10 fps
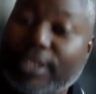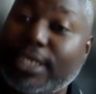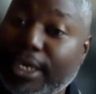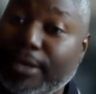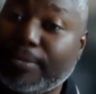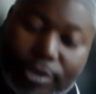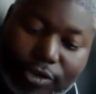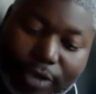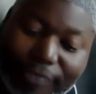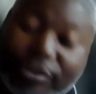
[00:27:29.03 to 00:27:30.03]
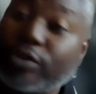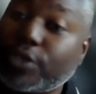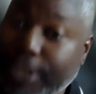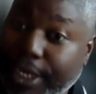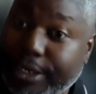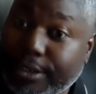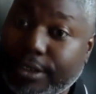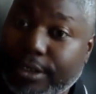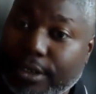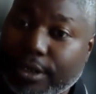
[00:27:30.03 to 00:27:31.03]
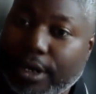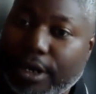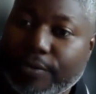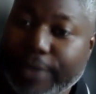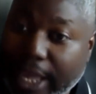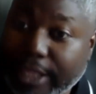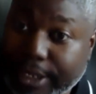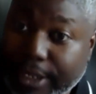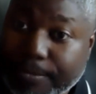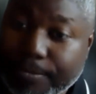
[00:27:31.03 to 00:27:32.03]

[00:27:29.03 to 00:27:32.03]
team, you have to understand reality,